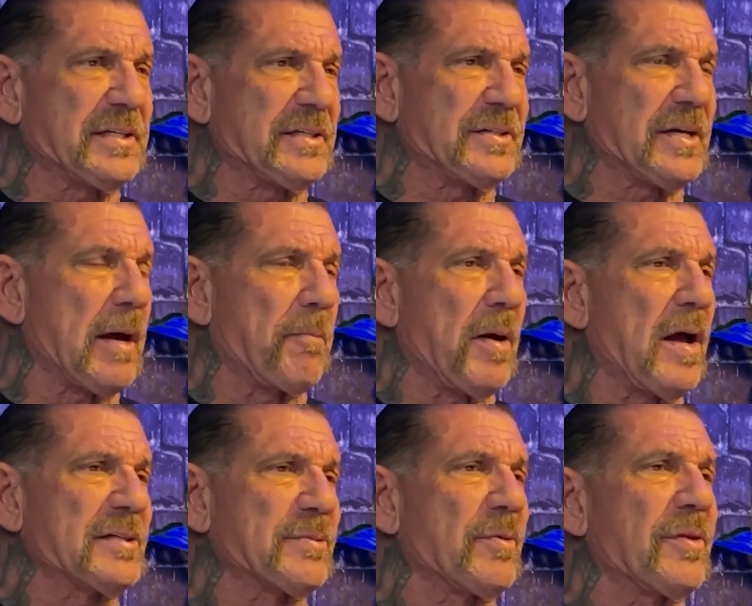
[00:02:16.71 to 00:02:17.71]
It's not
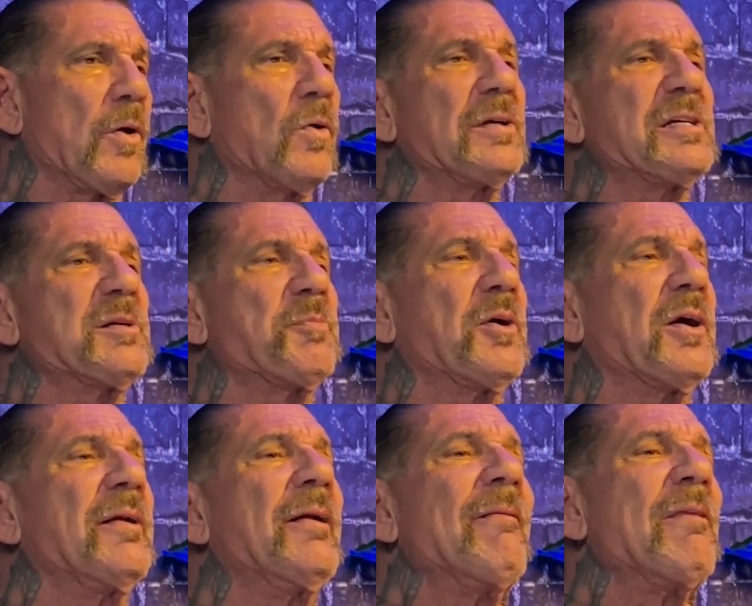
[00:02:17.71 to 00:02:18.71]
possible. The Holy
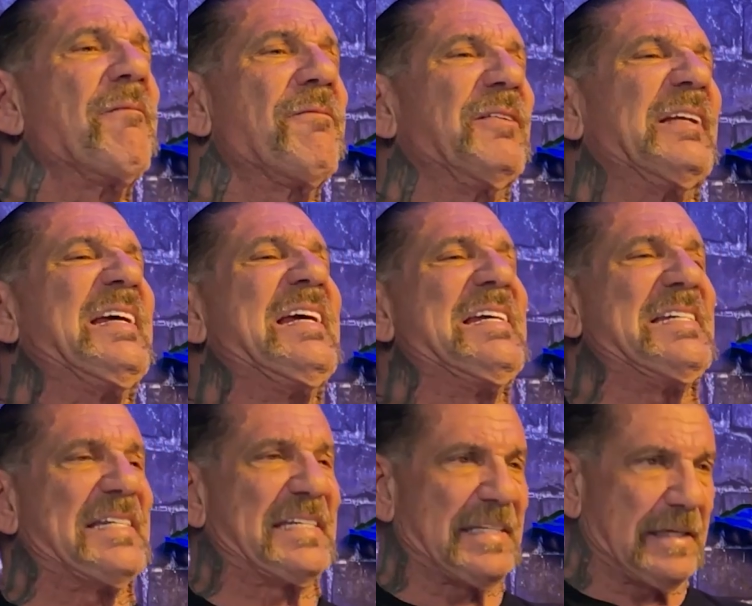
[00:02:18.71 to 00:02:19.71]
Spirit
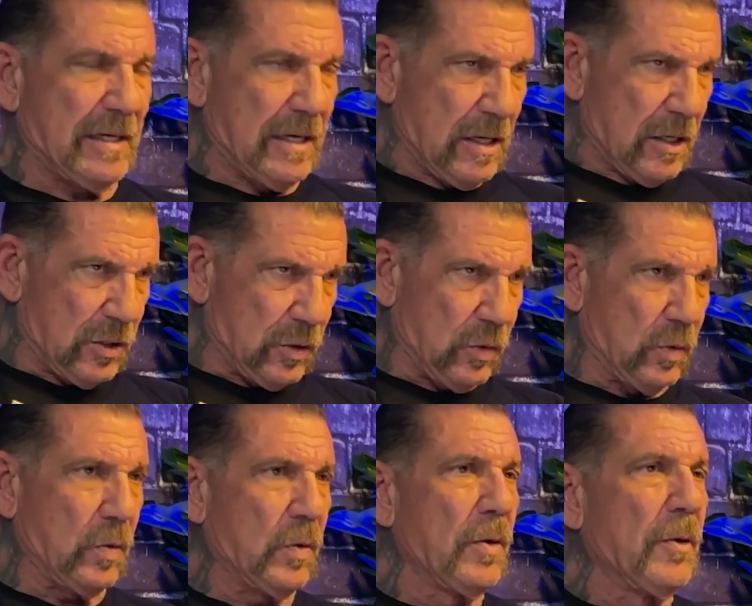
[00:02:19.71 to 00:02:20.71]
flees you